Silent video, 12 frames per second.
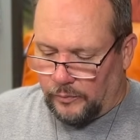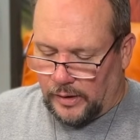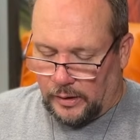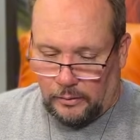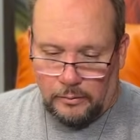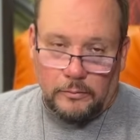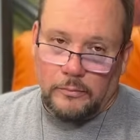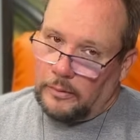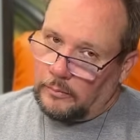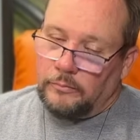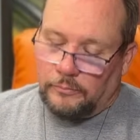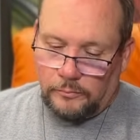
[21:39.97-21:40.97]
And
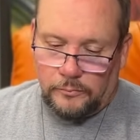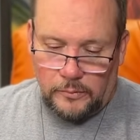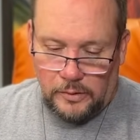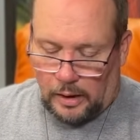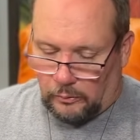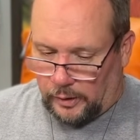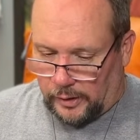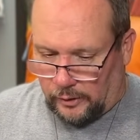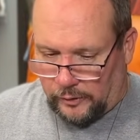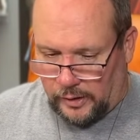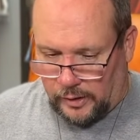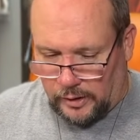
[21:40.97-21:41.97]
not run
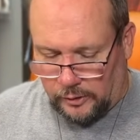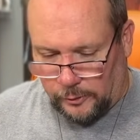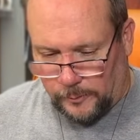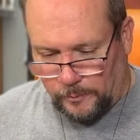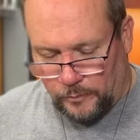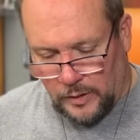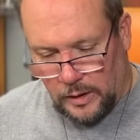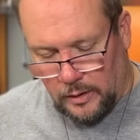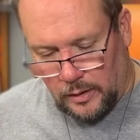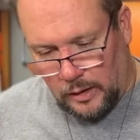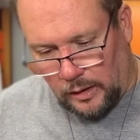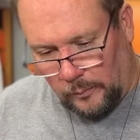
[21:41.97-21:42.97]
out then either.
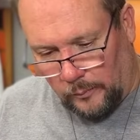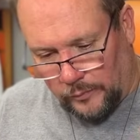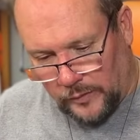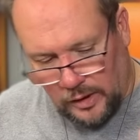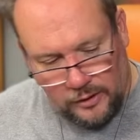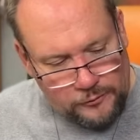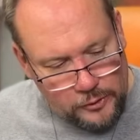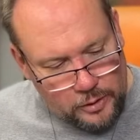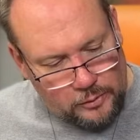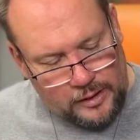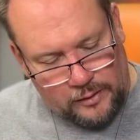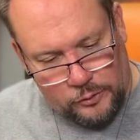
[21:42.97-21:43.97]
If you
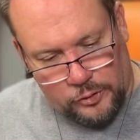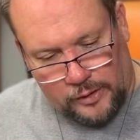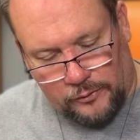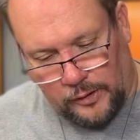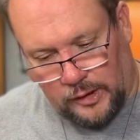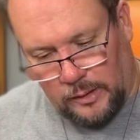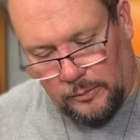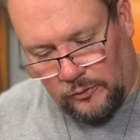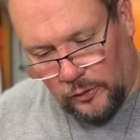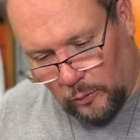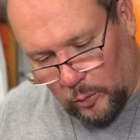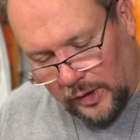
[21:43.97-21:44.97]
don't have a dry fly cape,
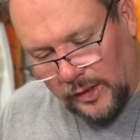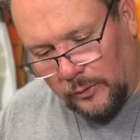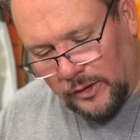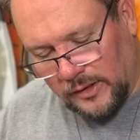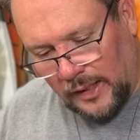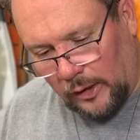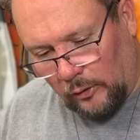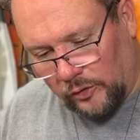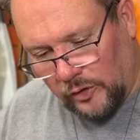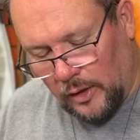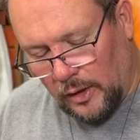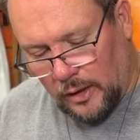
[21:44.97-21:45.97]
if you're working with saddles,
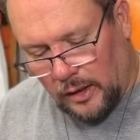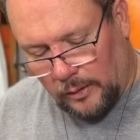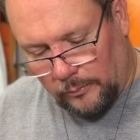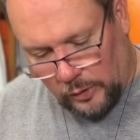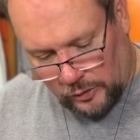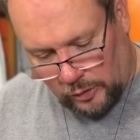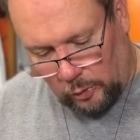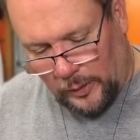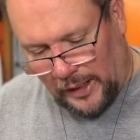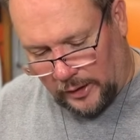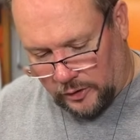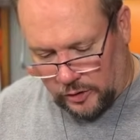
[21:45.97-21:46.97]
those little
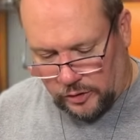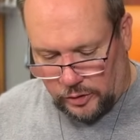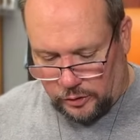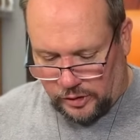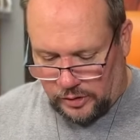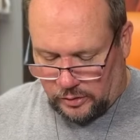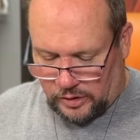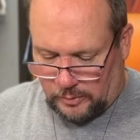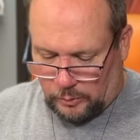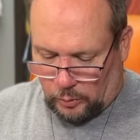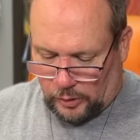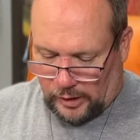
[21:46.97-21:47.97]
packages do
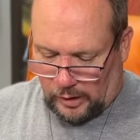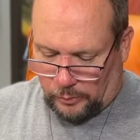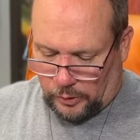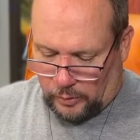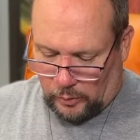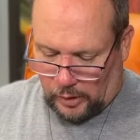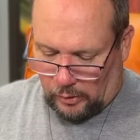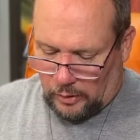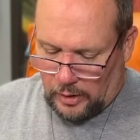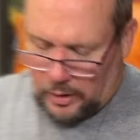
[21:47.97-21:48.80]
seem to work out pretty well.